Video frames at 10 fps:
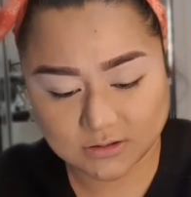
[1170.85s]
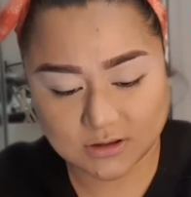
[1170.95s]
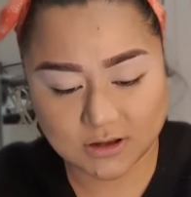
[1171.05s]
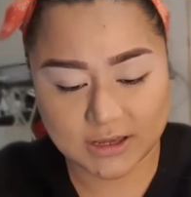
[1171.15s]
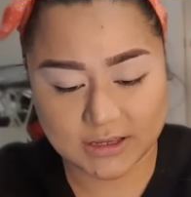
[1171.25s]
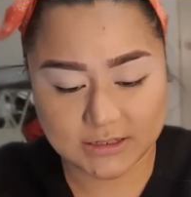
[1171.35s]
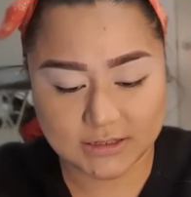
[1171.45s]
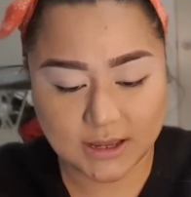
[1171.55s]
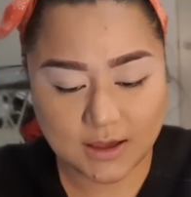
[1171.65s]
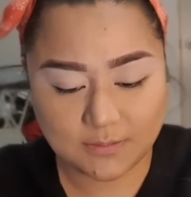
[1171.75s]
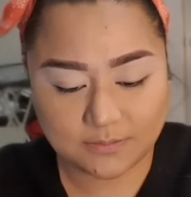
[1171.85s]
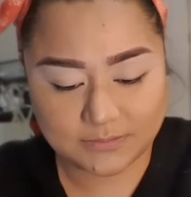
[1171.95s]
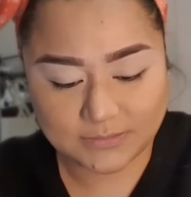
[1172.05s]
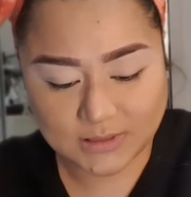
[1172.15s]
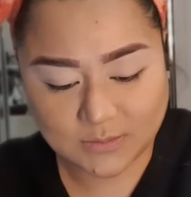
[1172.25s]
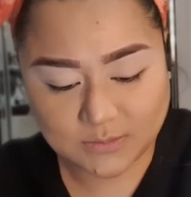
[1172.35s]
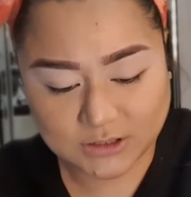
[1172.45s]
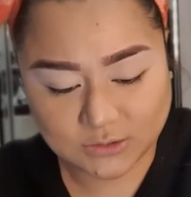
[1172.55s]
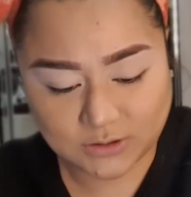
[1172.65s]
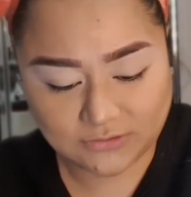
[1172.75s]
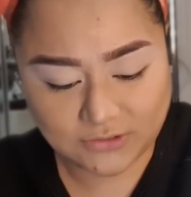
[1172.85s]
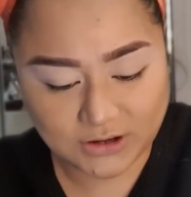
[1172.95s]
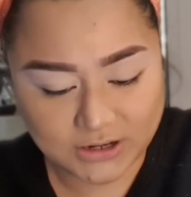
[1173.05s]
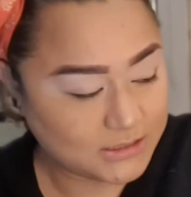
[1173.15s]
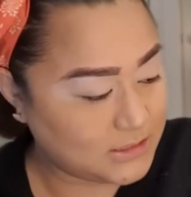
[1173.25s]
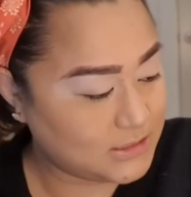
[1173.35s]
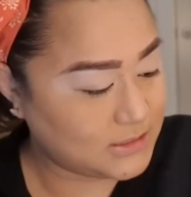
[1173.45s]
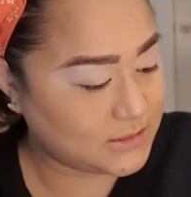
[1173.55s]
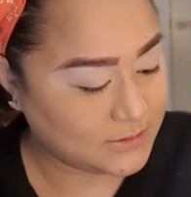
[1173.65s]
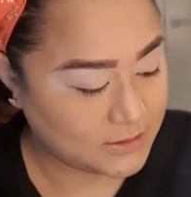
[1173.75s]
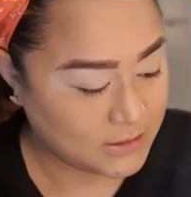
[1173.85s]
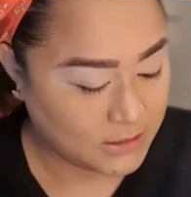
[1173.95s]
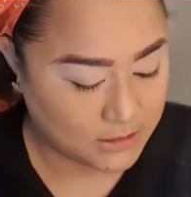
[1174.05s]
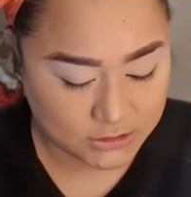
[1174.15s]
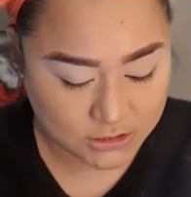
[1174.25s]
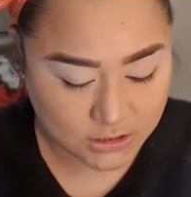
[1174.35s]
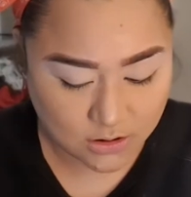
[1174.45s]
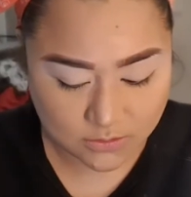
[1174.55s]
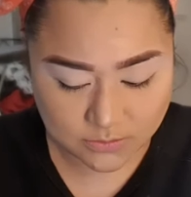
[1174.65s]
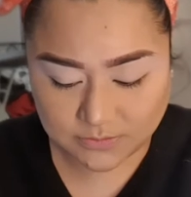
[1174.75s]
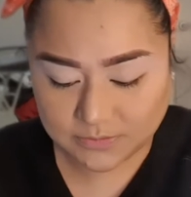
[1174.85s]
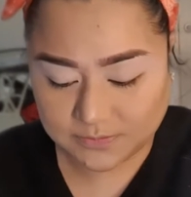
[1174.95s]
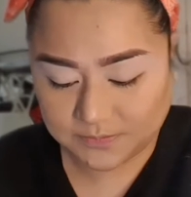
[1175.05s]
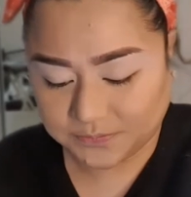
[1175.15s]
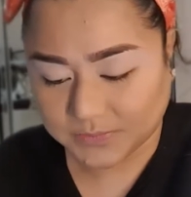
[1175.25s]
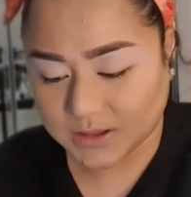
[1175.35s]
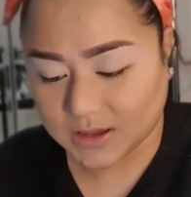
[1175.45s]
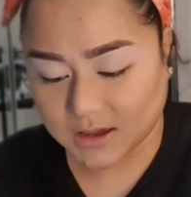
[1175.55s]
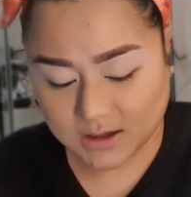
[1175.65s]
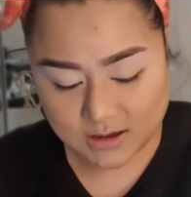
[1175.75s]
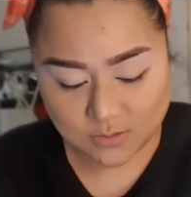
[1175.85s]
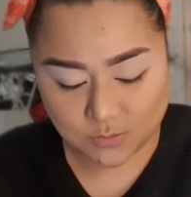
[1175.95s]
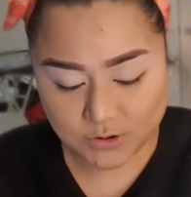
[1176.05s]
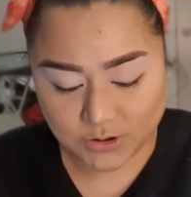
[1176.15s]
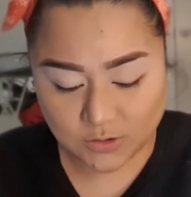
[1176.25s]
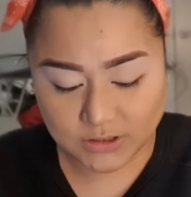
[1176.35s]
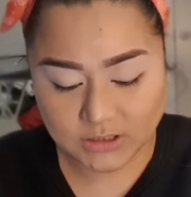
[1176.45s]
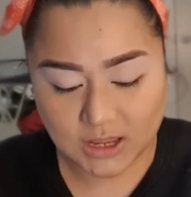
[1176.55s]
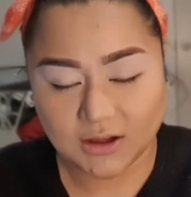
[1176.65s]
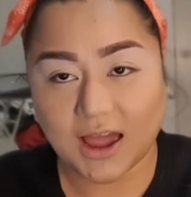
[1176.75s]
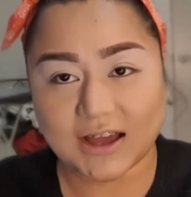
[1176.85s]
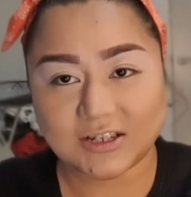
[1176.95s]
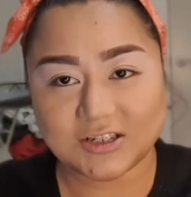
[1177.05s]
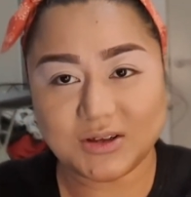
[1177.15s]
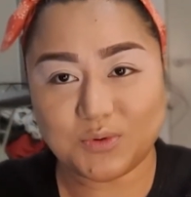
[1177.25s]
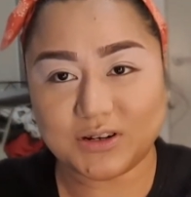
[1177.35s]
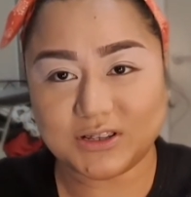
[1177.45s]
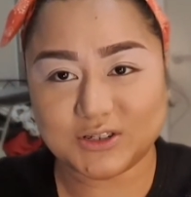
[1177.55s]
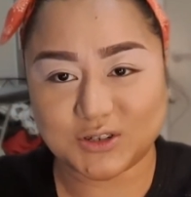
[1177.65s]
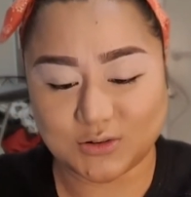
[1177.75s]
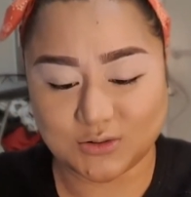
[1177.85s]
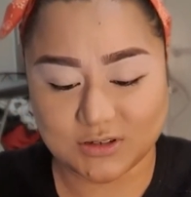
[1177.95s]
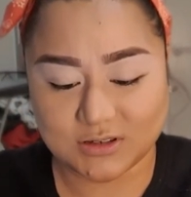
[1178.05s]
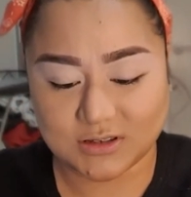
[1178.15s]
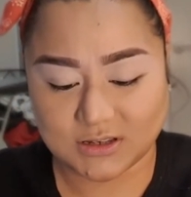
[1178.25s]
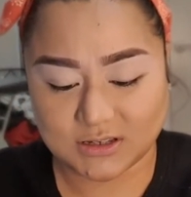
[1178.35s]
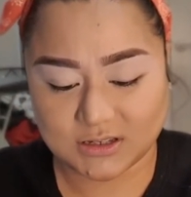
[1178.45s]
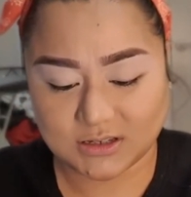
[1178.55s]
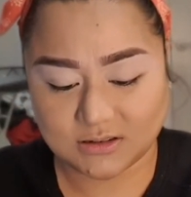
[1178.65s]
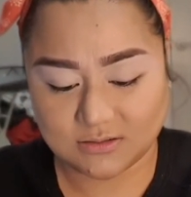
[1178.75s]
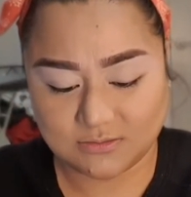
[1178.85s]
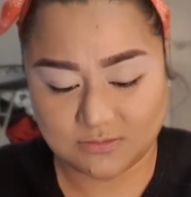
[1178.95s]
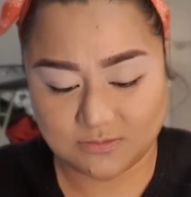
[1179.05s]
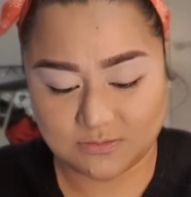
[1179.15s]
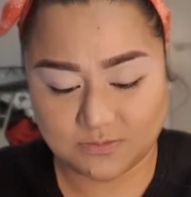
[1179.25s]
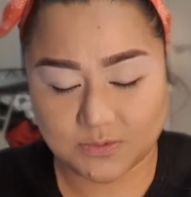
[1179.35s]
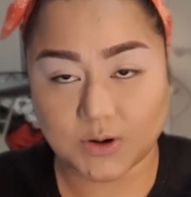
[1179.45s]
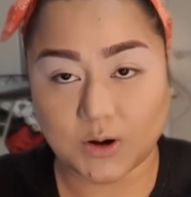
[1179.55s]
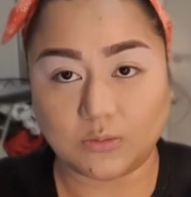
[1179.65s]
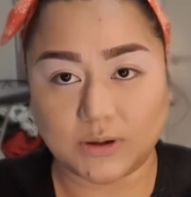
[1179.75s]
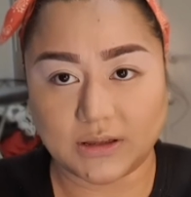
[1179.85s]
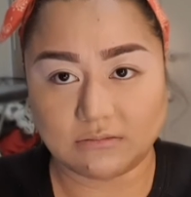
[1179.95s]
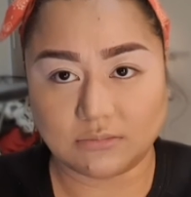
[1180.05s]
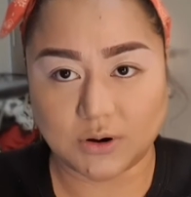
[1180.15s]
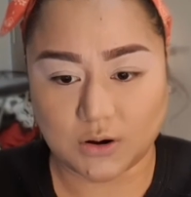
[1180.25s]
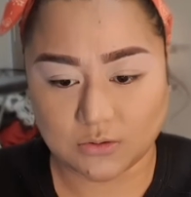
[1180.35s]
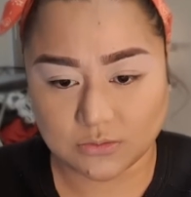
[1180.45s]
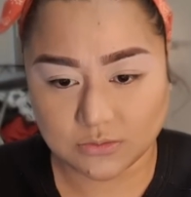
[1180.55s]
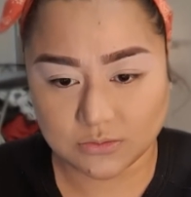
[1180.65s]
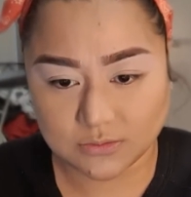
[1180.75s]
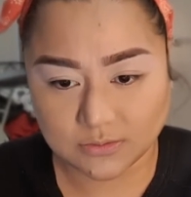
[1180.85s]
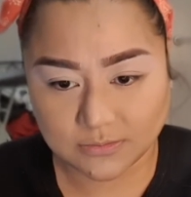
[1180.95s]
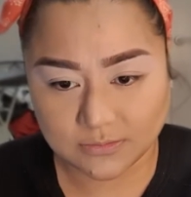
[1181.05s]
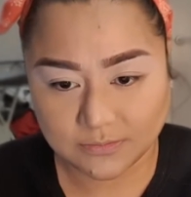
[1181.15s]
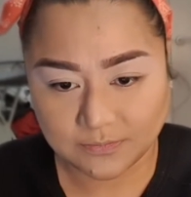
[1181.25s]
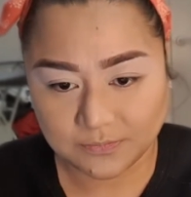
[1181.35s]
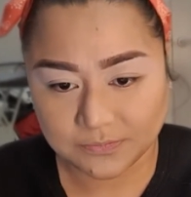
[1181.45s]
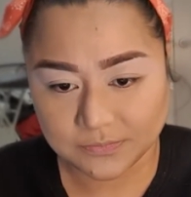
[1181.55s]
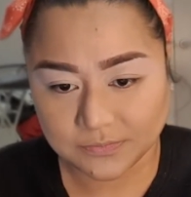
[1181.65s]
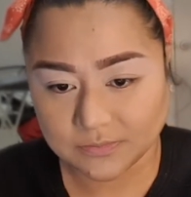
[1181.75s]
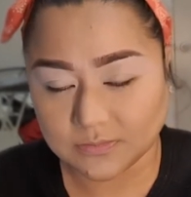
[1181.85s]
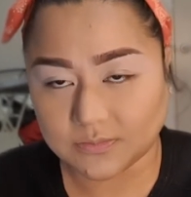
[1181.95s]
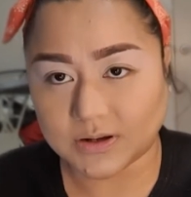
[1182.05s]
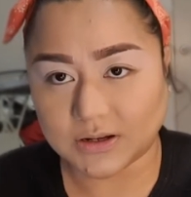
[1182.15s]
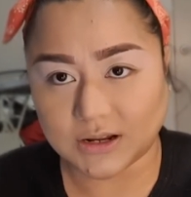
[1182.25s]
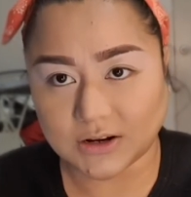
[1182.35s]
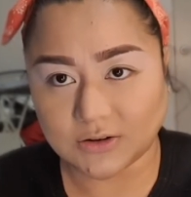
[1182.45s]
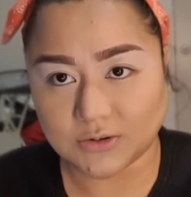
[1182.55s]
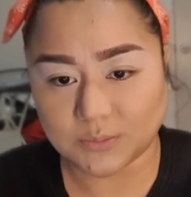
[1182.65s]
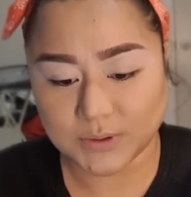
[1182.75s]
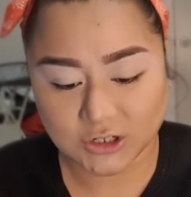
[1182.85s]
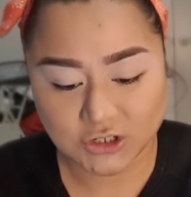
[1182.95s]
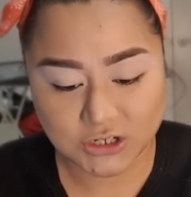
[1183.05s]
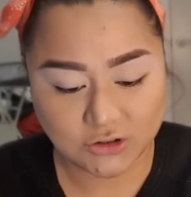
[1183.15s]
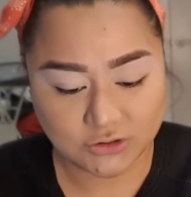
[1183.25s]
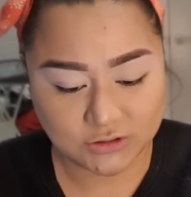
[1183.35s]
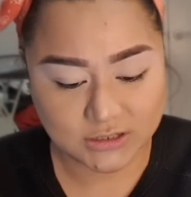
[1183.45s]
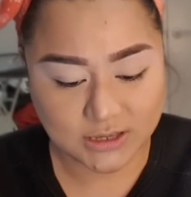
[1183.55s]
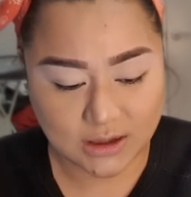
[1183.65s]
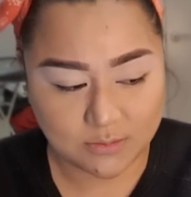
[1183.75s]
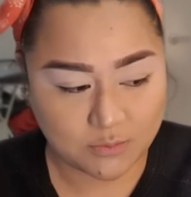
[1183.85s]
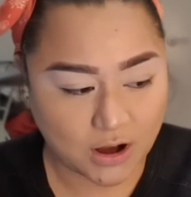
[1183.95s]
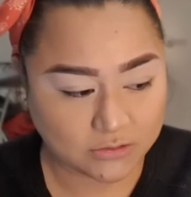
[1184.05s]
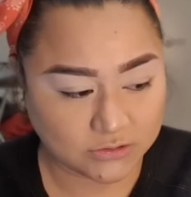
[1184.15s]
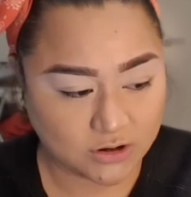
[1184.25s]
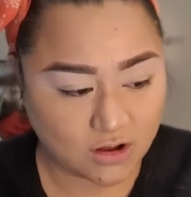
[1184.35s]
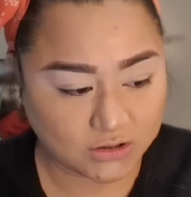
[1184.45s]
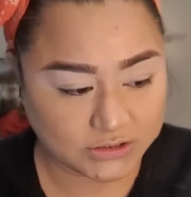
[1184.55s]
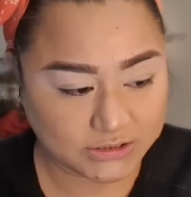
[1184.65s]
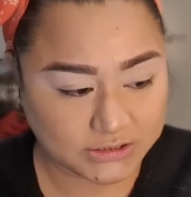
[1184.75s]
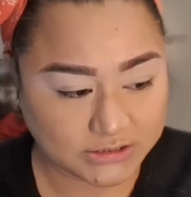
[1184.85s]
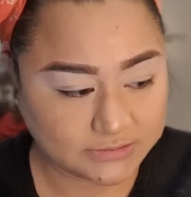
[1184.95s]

Okay, stop. Let me do it first. So I actually wanted to use this bromide brow, but I don't know, because she uses a brown color